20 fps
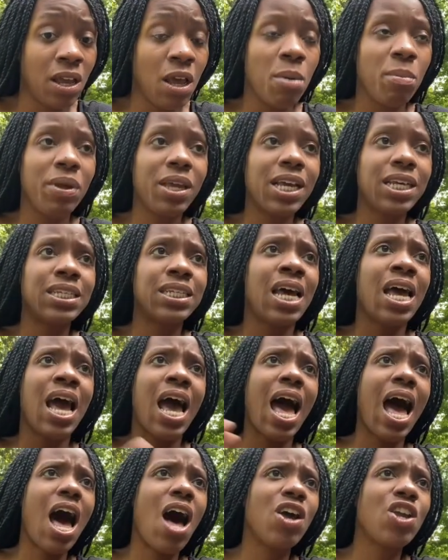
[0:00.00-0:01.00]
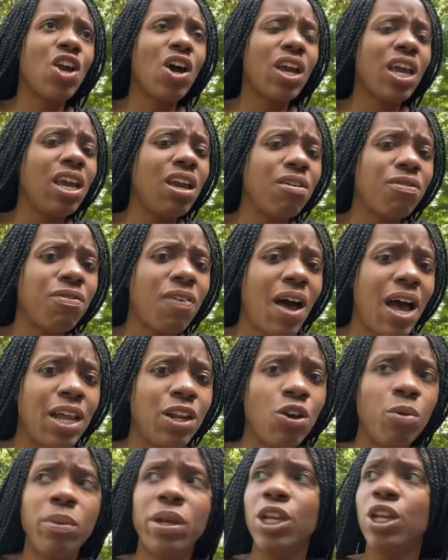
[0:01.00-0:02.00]
because how y'all can't find
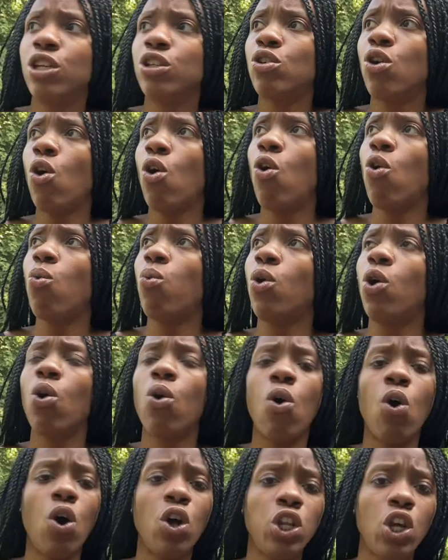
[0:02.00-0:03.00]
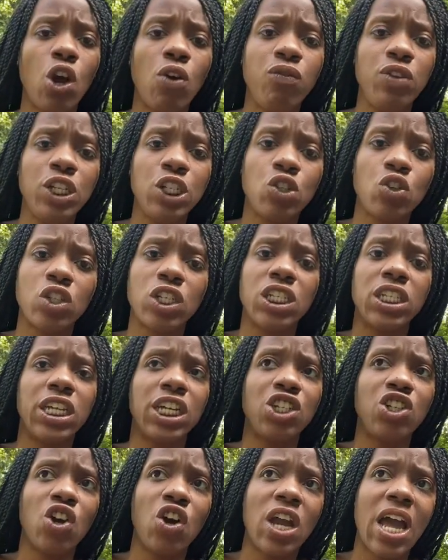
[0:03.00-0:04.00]
them in this whole world, all the resources
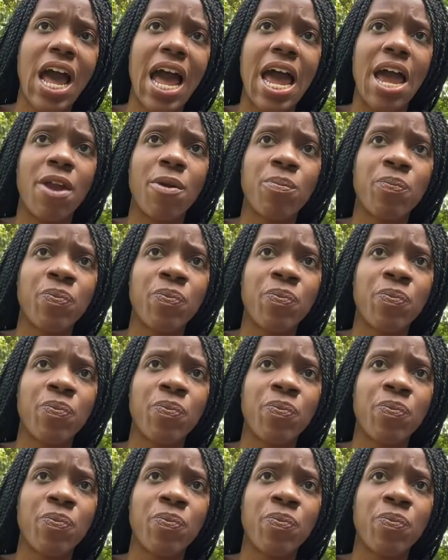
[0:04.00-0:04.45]
that y'all got,